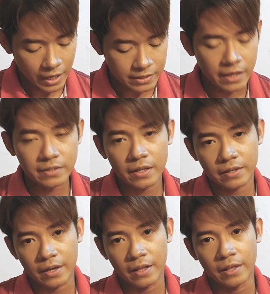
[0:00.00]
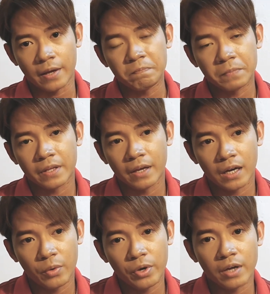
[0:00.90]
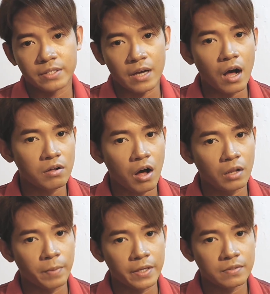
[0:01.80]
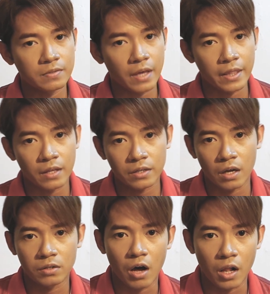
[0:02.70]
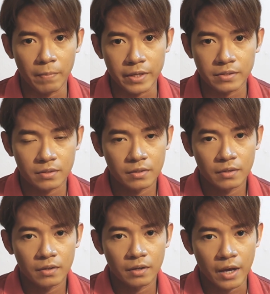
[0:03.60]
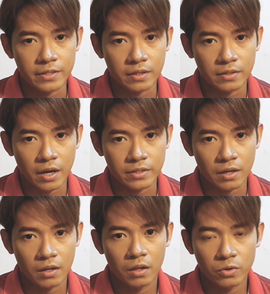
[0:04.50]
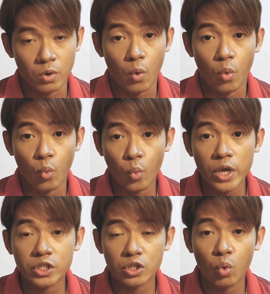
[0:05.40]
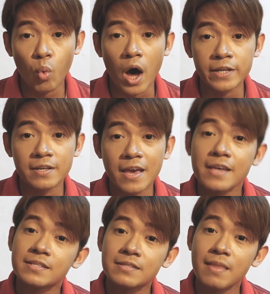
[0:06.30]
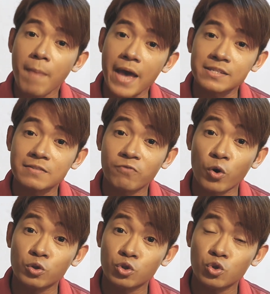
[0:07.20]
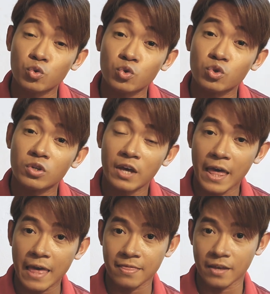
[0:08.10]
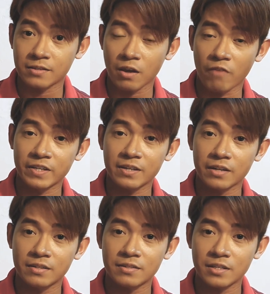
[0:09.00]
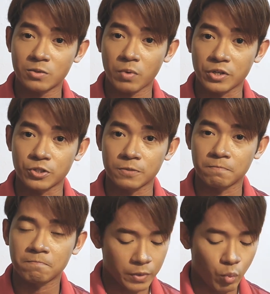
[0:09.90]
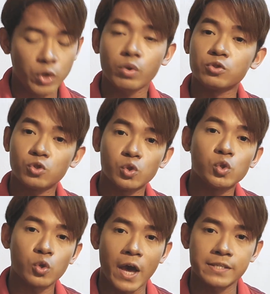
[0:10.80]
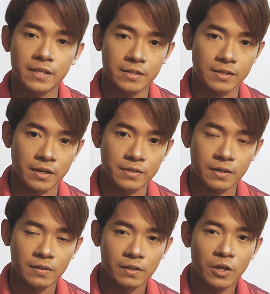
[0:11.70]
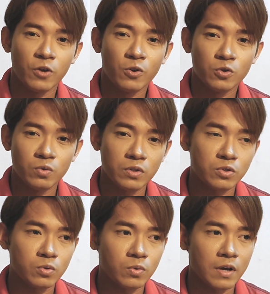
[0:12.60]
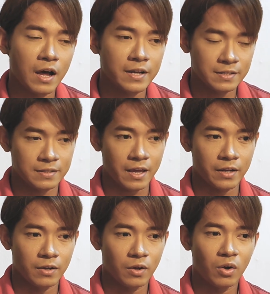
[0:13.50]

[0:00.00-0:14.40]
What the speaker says: As I said earlier, we got the alcohol based and non-alcohol based hand sanitizer. So which one is the best for you to use in this COVID-19 situation? When you want to choose your hand sanitizer, you need to understand